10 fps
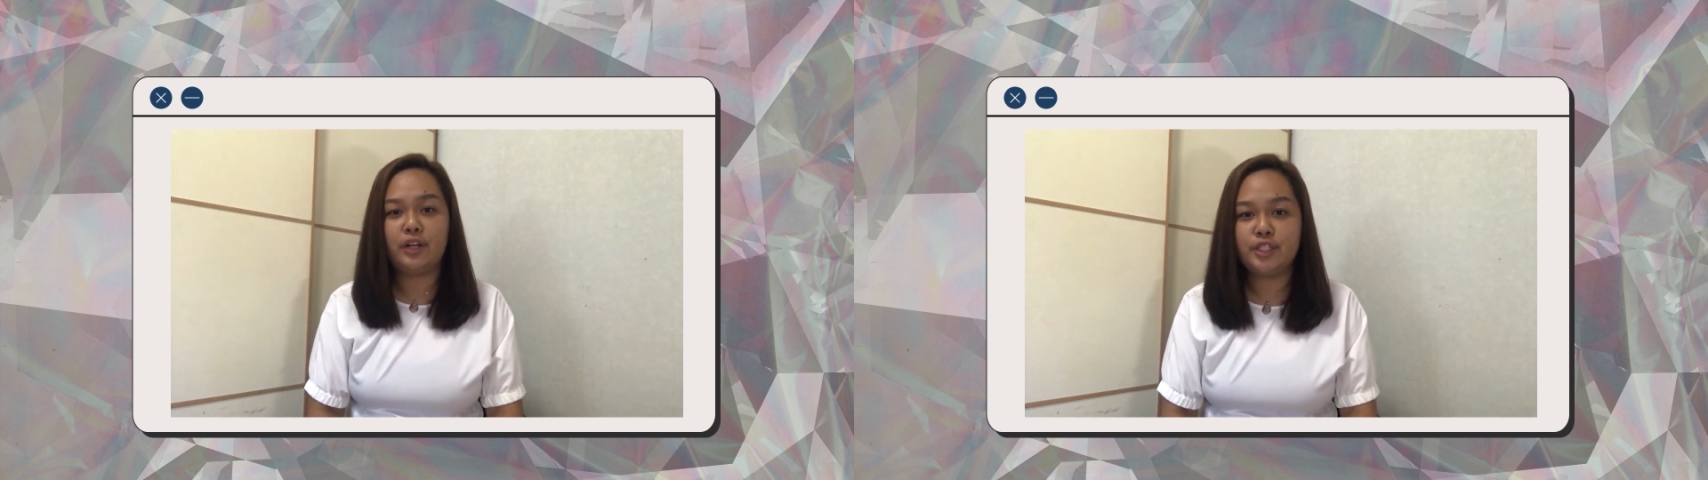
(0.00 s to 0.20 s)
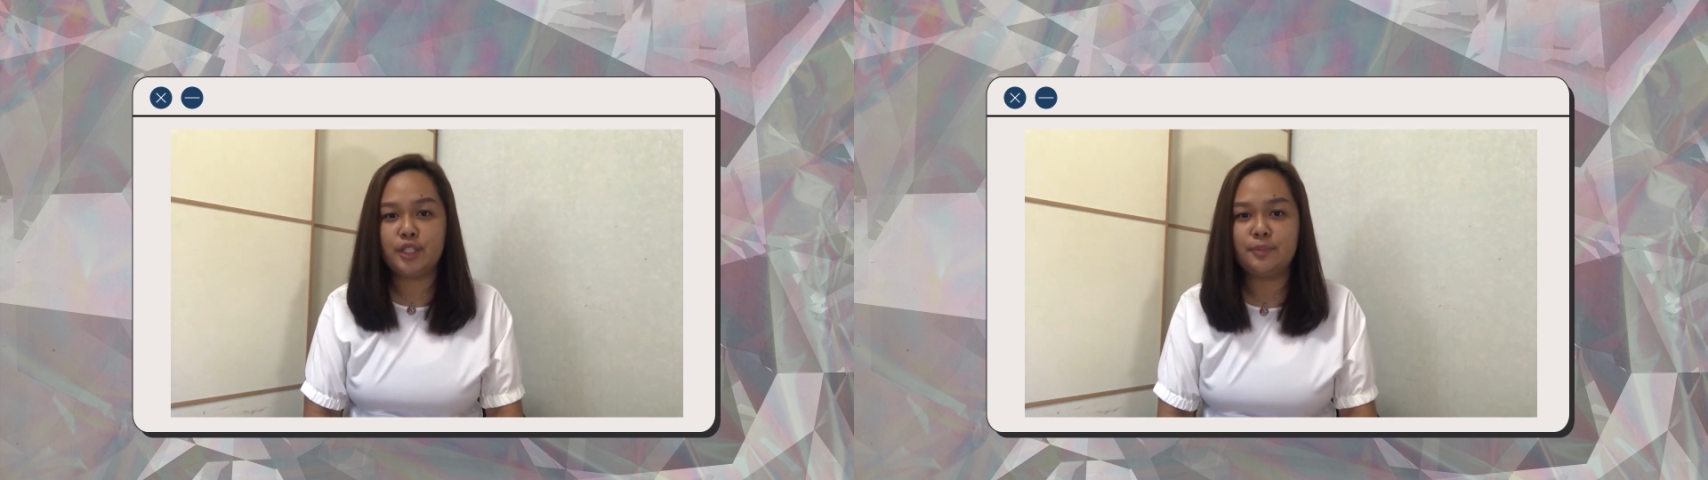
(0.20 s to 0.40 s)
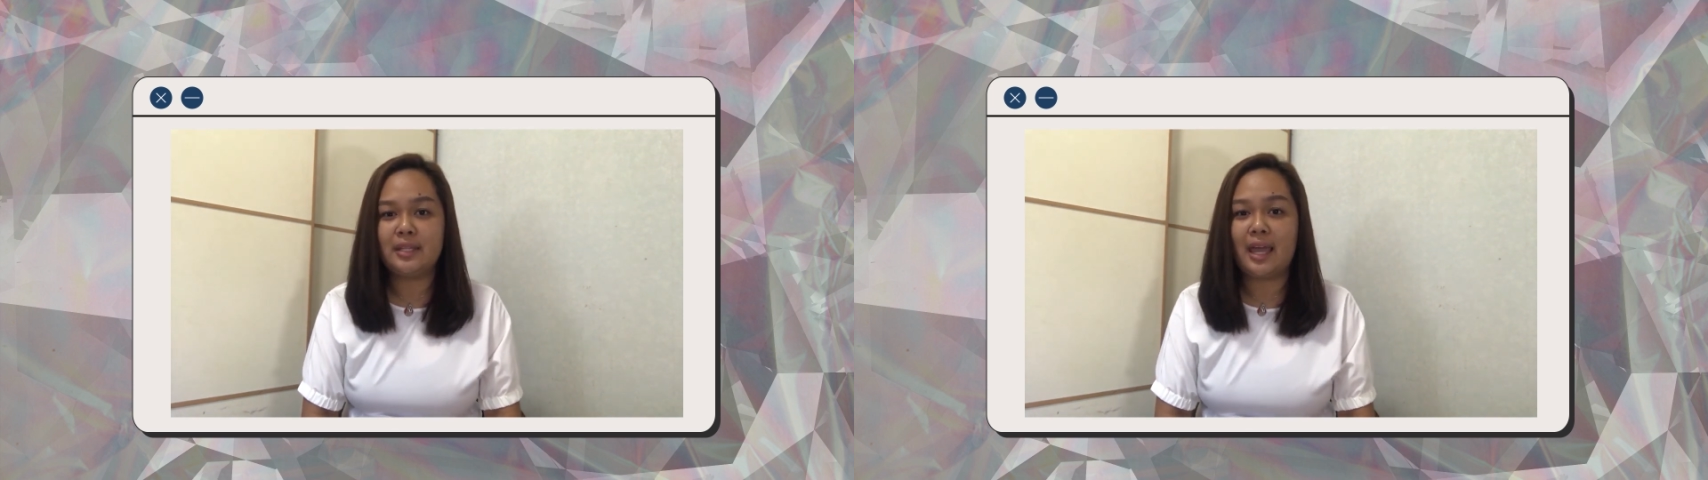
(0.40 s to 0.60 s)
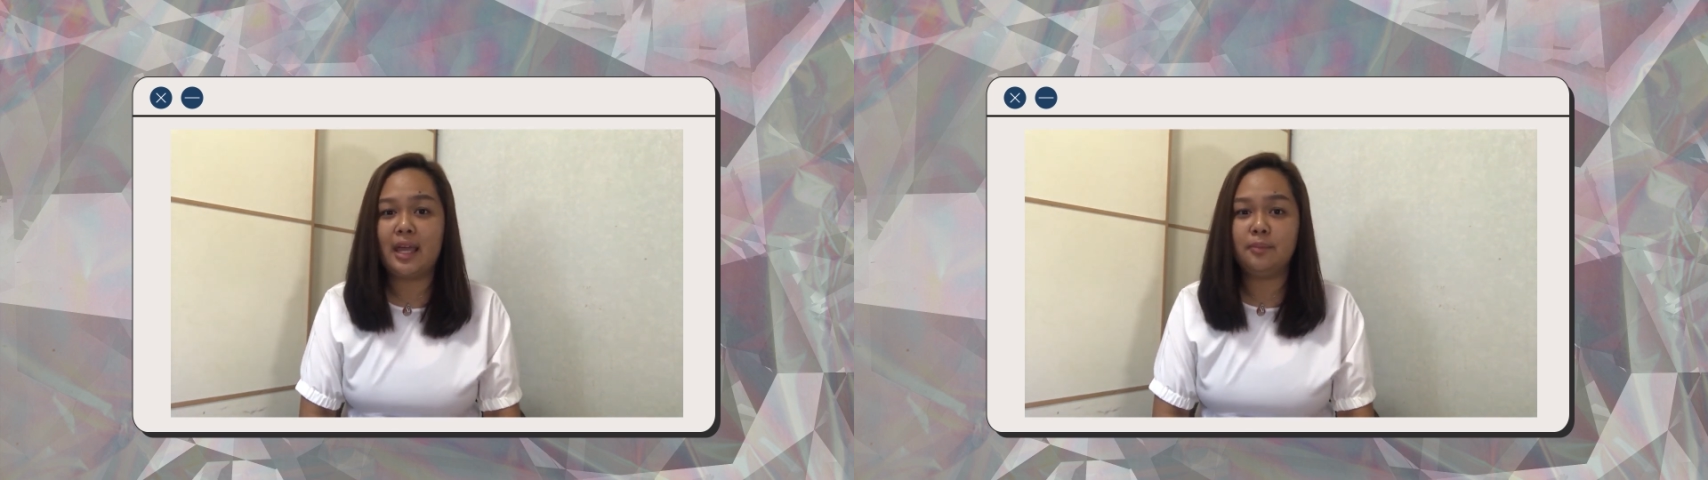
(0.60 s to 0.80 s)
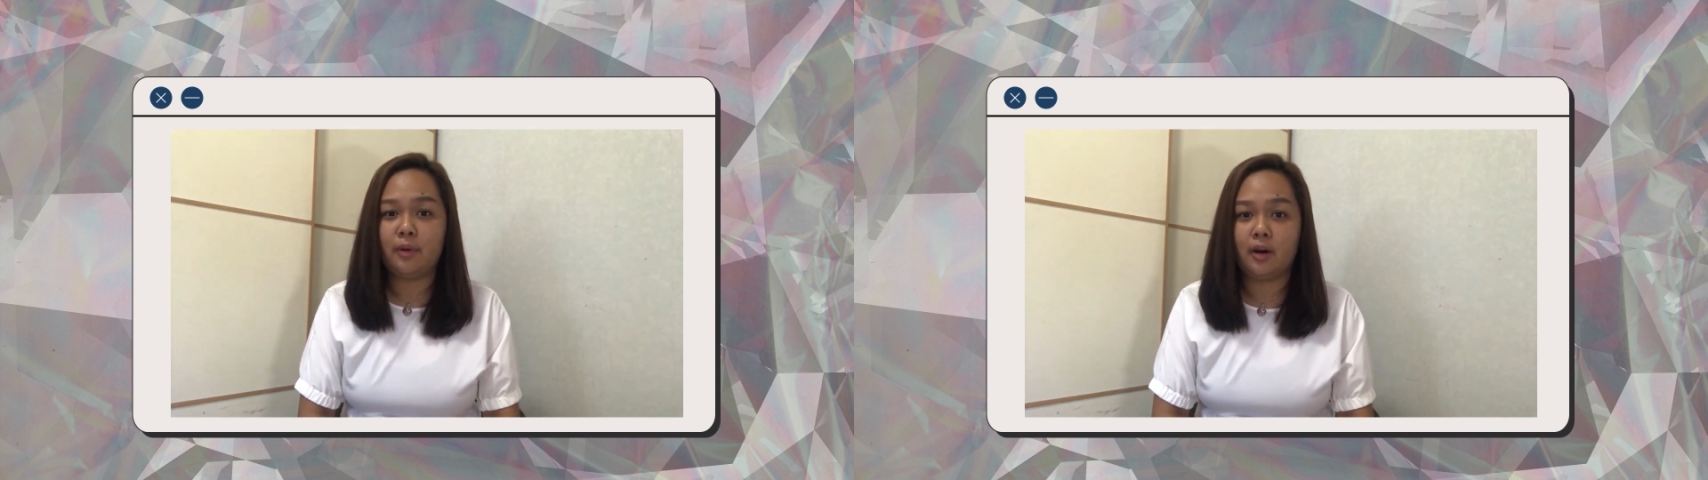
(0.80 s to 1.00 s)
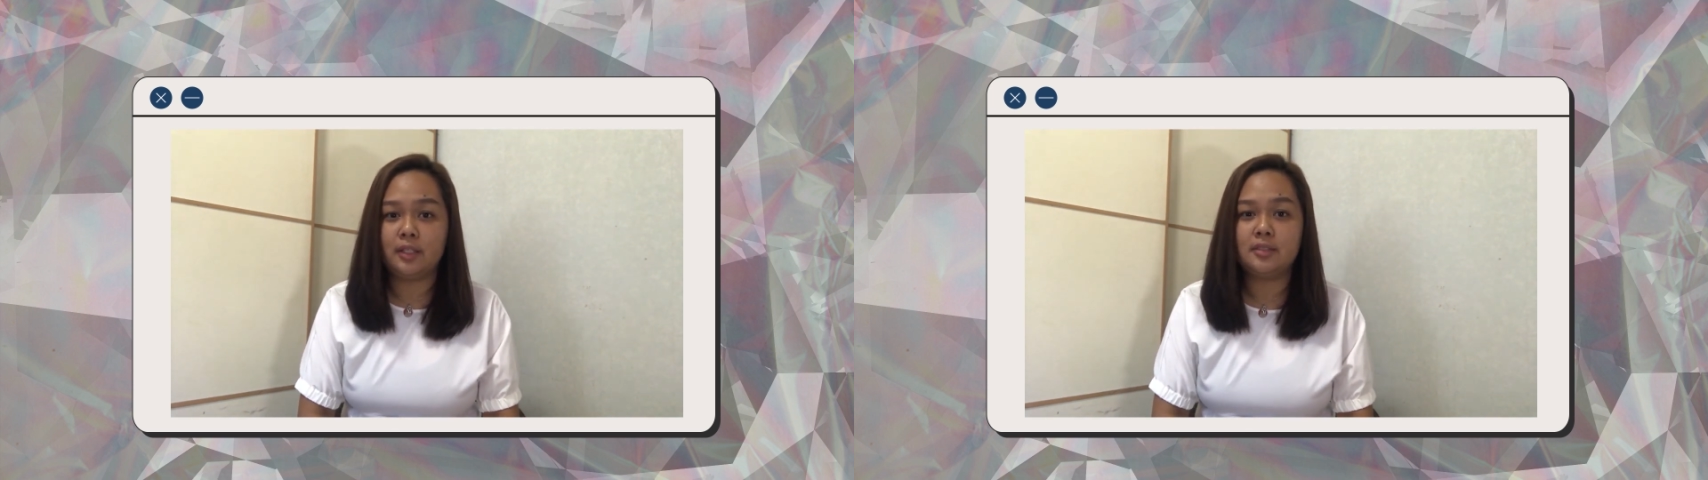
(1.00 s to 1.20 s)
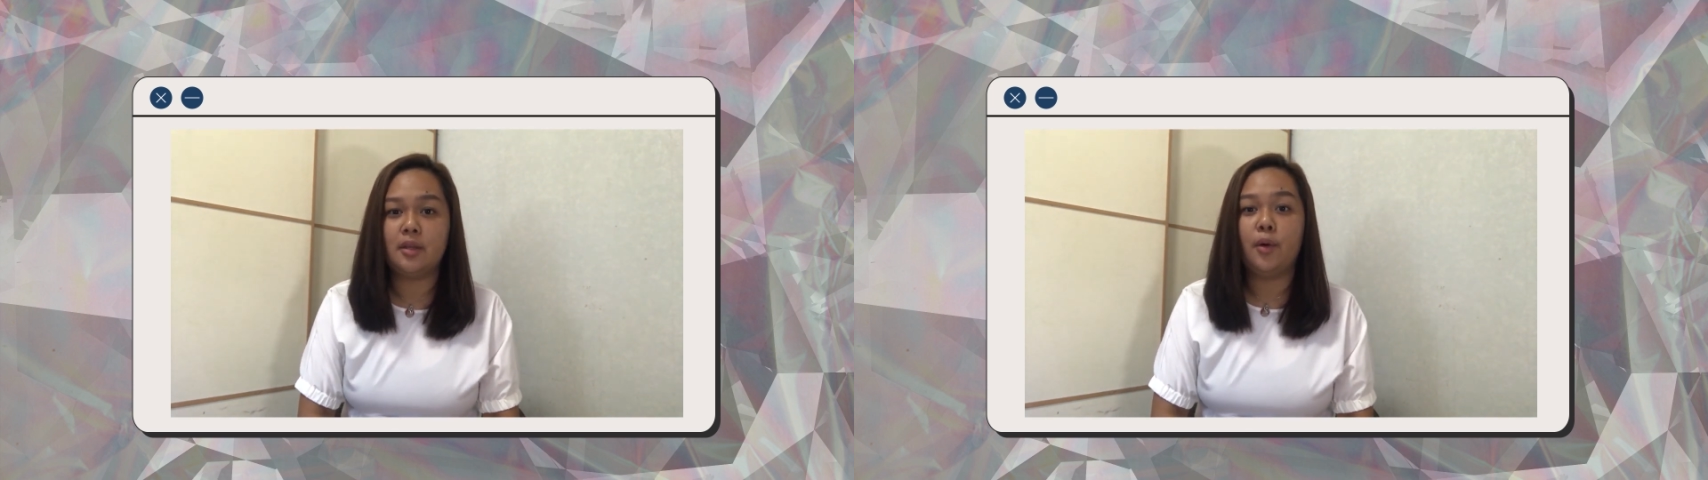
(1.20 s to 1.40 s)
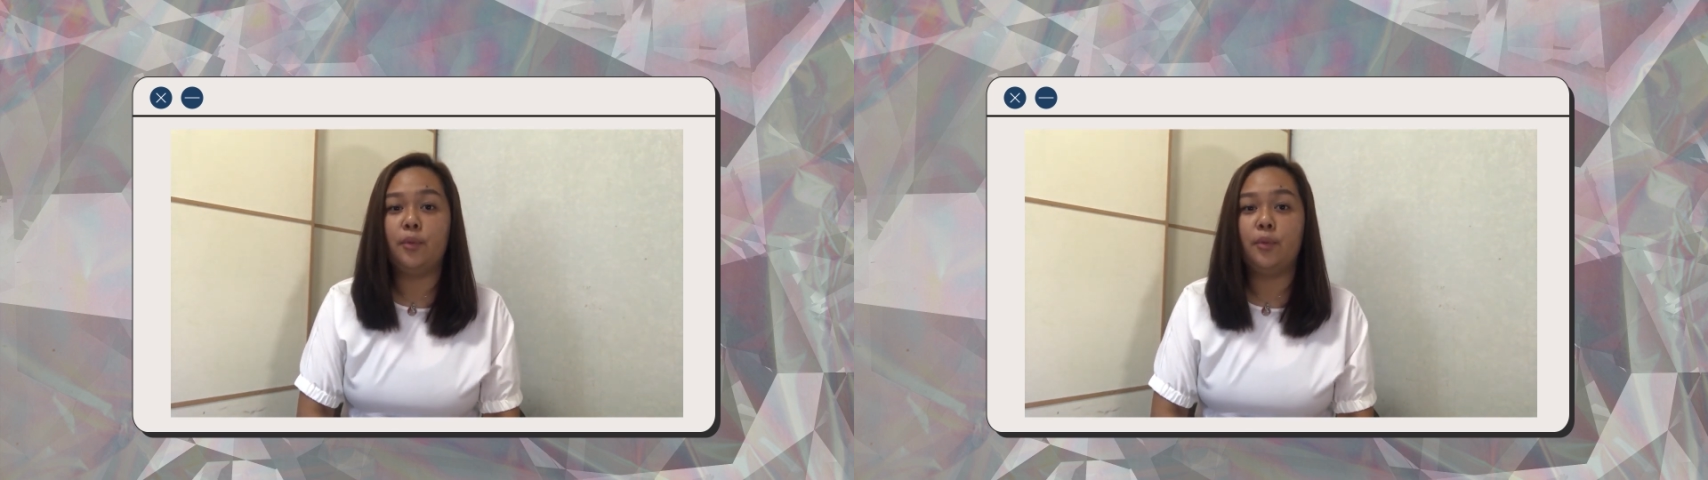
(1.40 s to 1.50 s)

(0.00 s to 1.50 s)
friendships and bonds